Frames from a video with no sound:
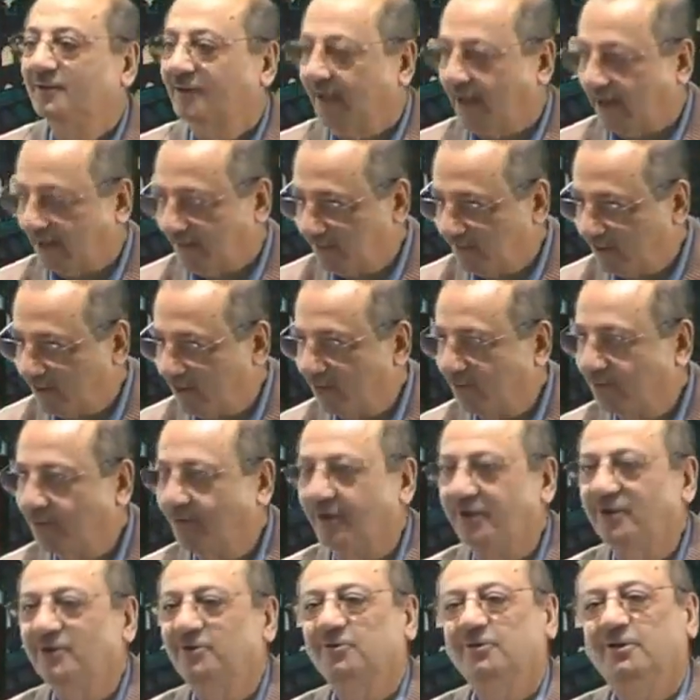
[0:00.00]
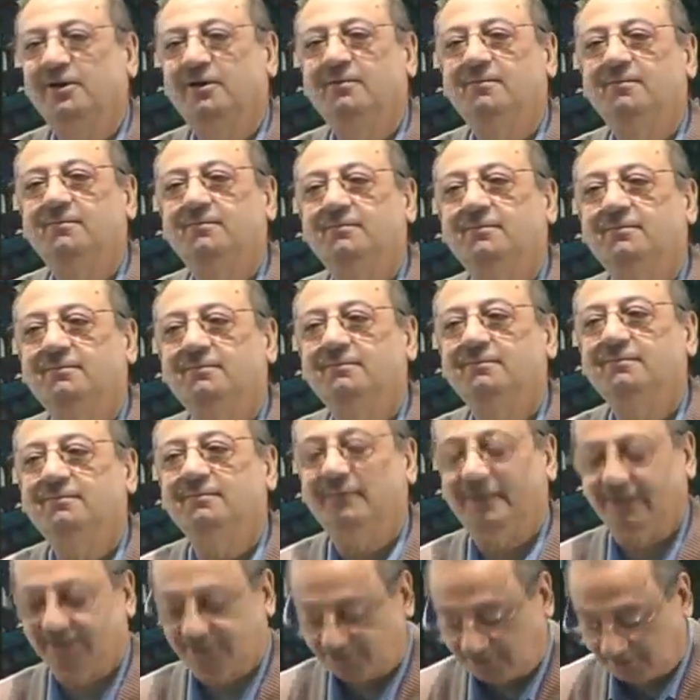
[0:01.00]
I am now going to the
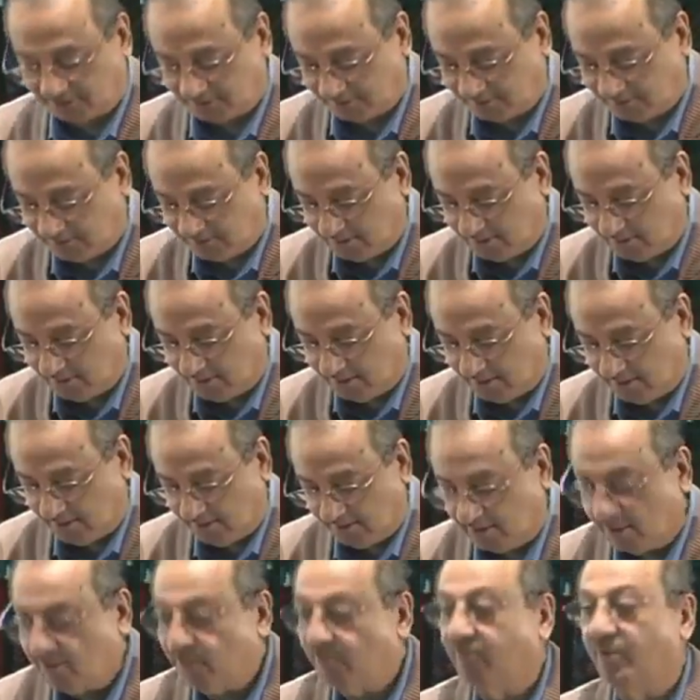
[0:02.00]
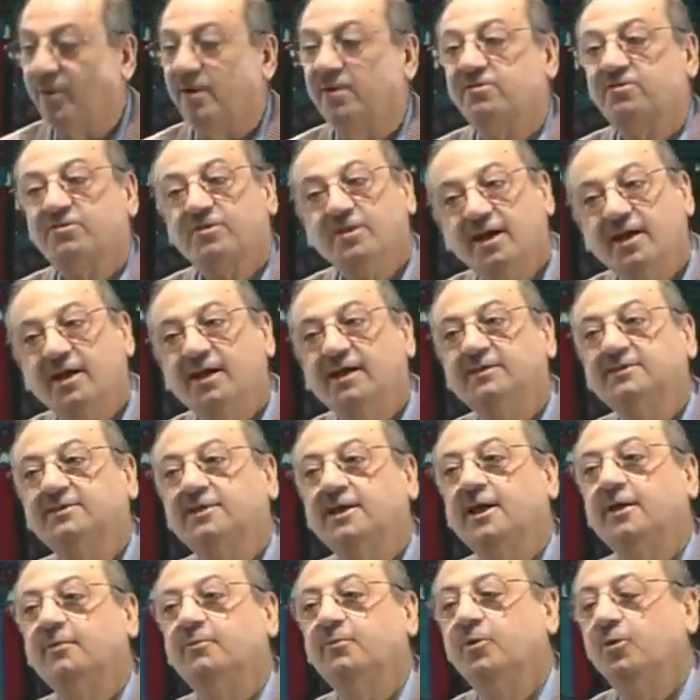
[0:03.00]
masjid. Wa
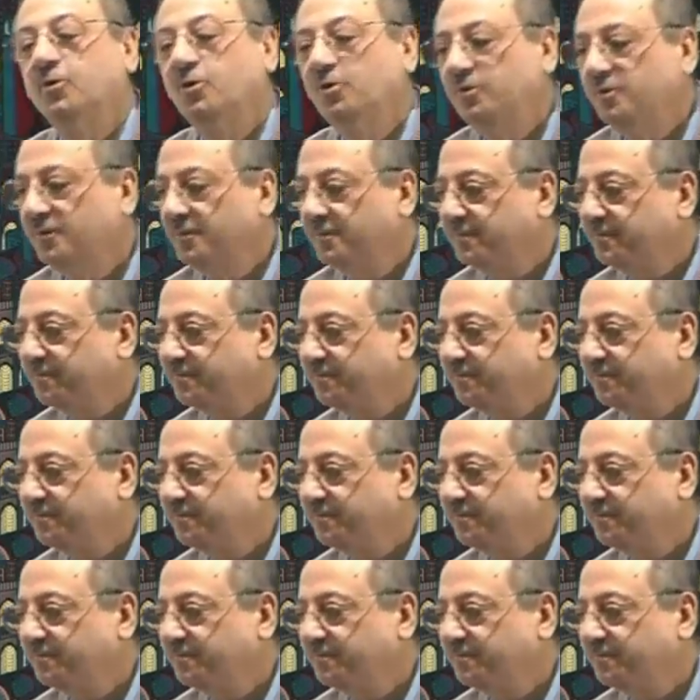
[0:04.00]
sa'azhabu.